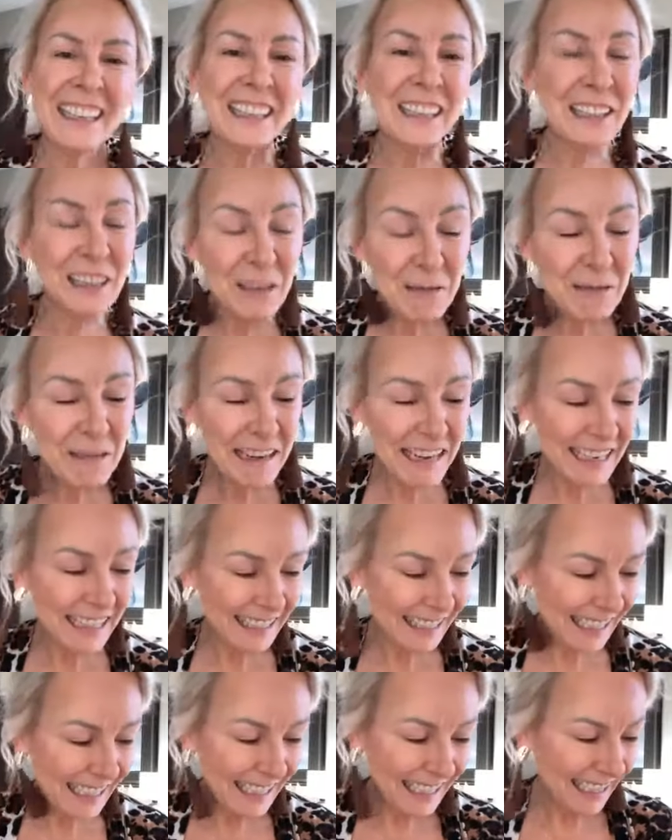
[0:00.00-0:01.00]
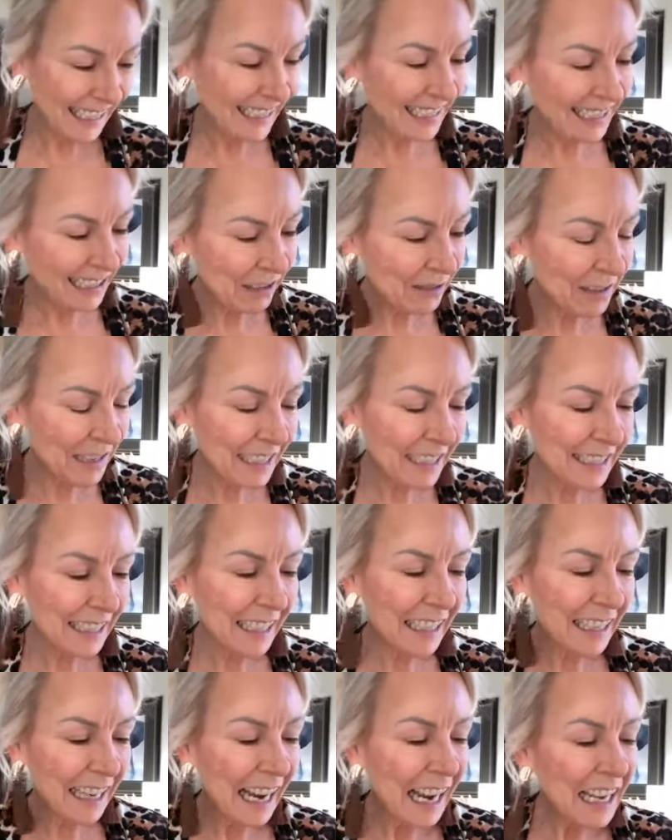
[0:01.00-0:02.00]
is so easy so
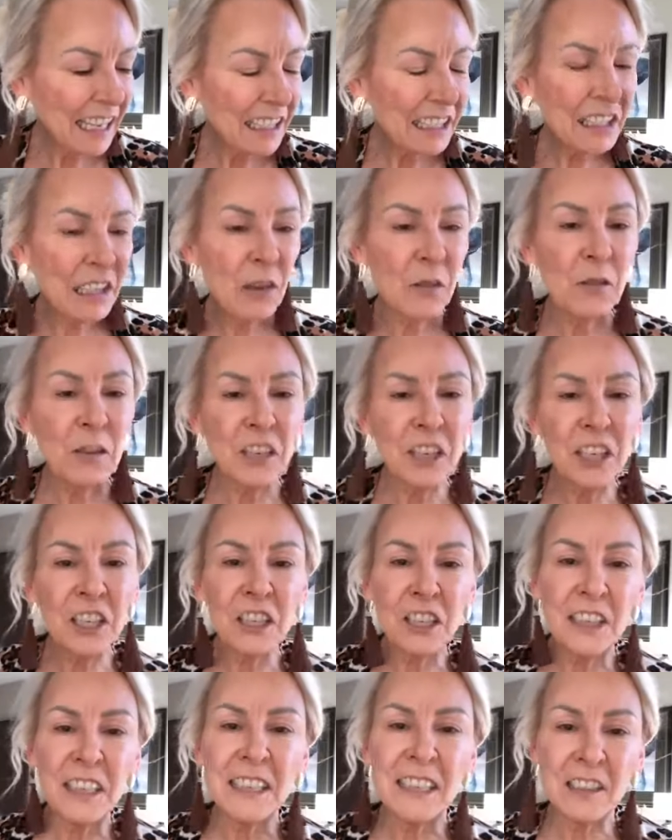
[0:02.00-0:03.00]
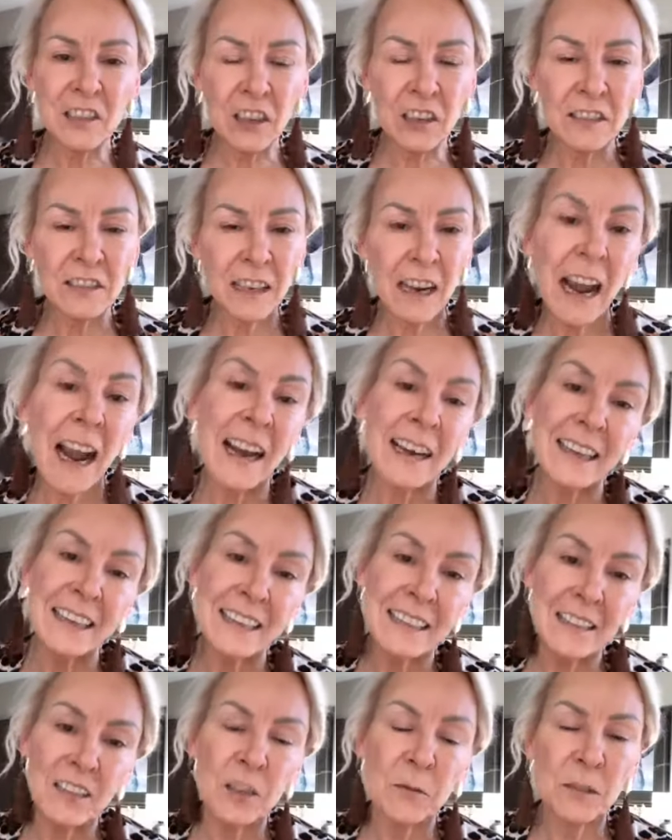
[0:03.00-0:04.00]
easy so you're going to start i
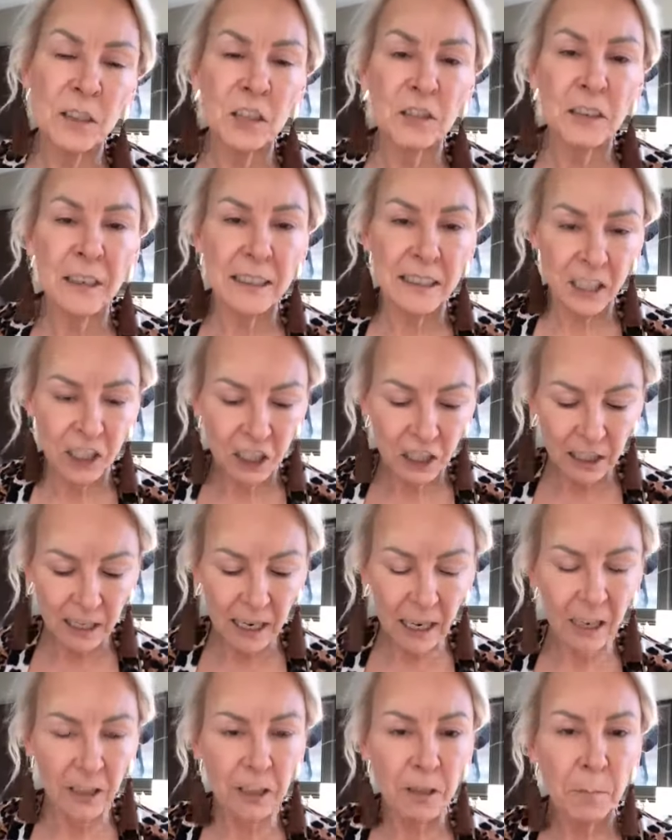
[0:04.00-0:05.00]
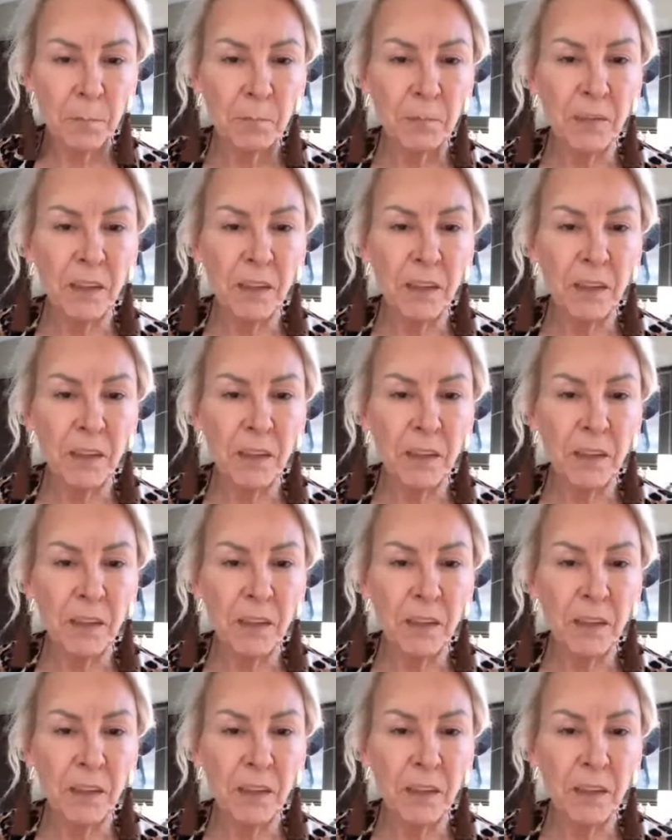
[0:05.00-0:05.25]
like to start with a transition color